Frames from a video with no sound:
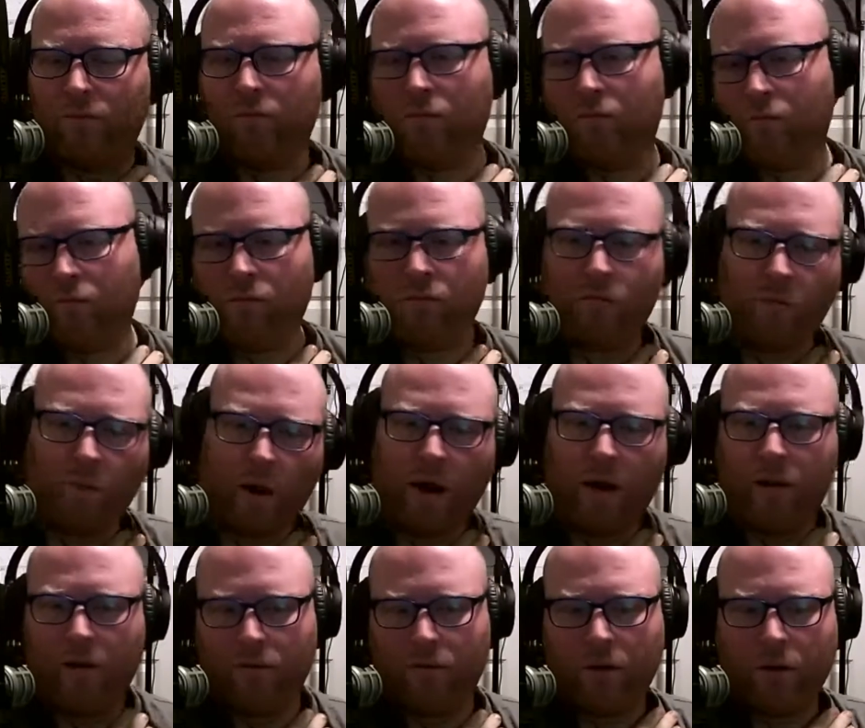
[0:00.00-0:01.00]

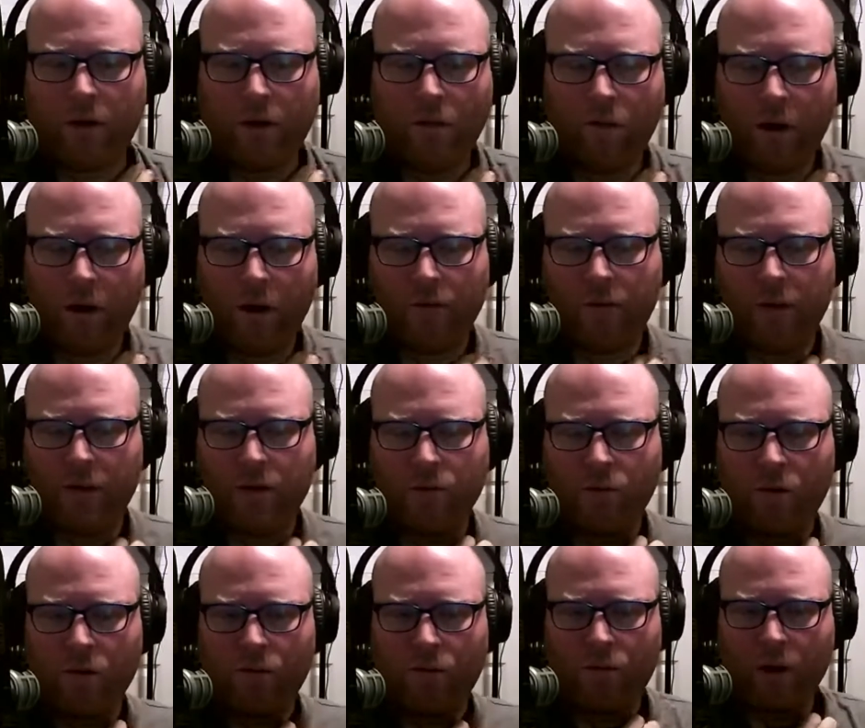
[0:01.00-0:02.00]
where things weren't
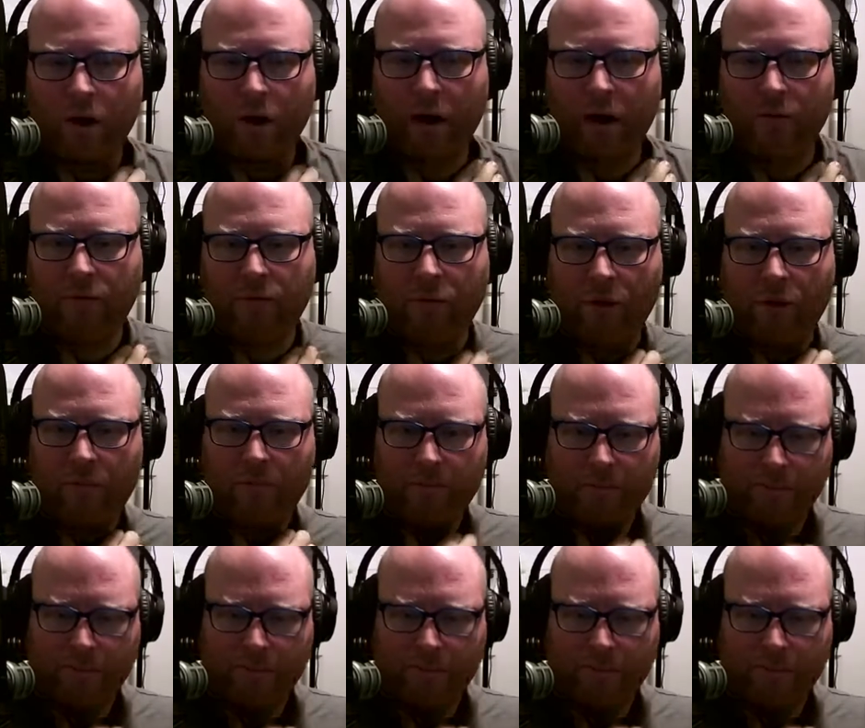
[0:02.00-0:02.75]
working out for him,